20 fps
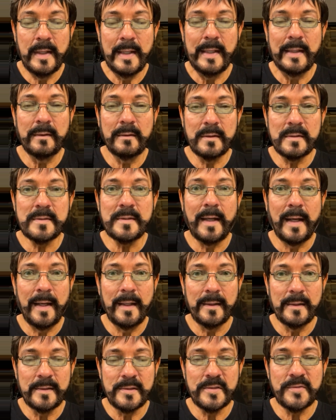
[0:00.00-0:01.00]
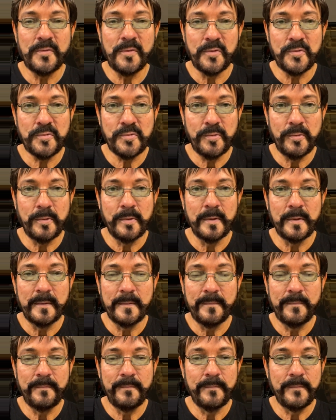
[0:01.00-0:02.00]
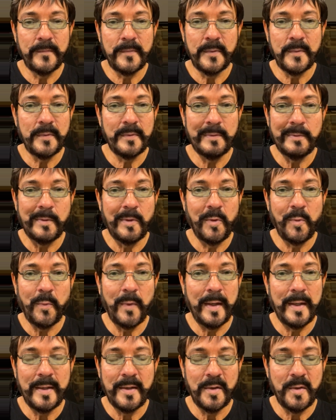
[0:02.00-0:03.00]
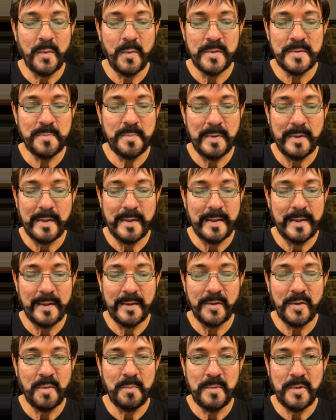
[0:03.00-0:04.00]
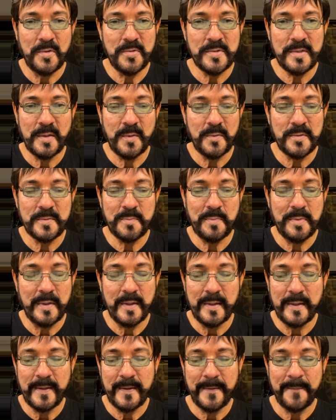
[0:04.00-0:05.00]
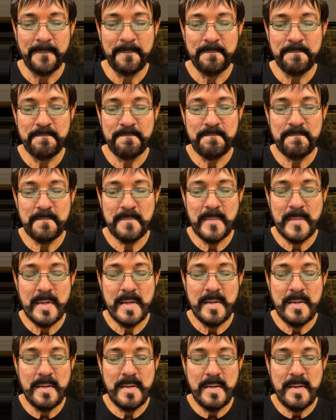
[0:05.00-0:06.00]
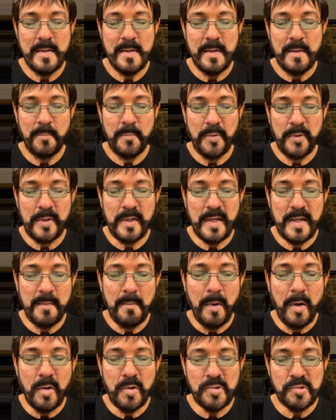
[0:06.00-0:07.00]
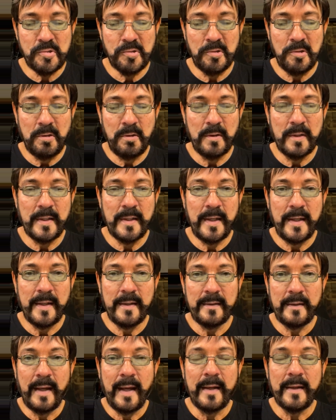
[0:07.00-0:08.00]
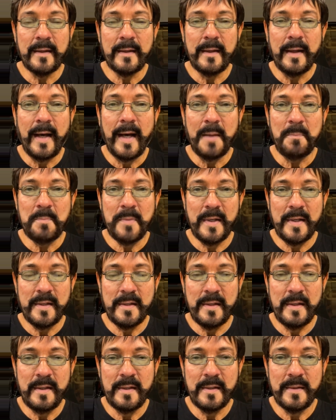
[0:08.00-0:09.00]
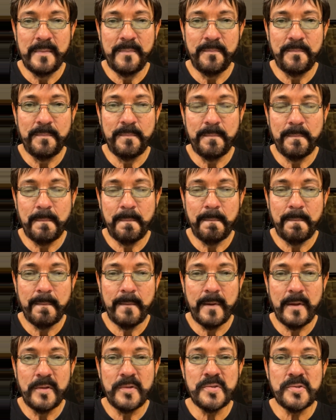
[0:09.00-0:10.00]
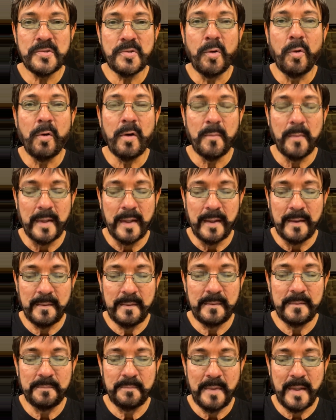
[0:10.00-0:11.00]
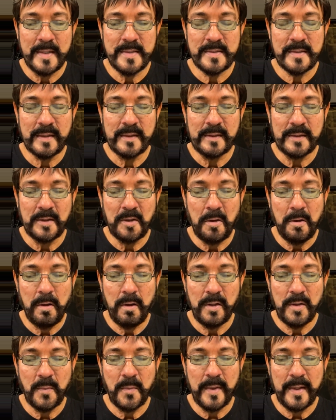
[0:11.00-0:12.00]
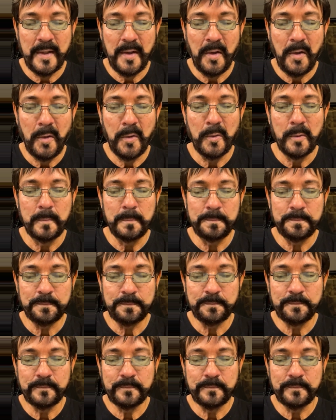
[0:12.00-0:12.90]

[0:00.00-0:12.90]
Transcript: in the silence for sure. No radio was playing, no music was playing. Pretty emotional, and, and had it not been storming basically all the way home,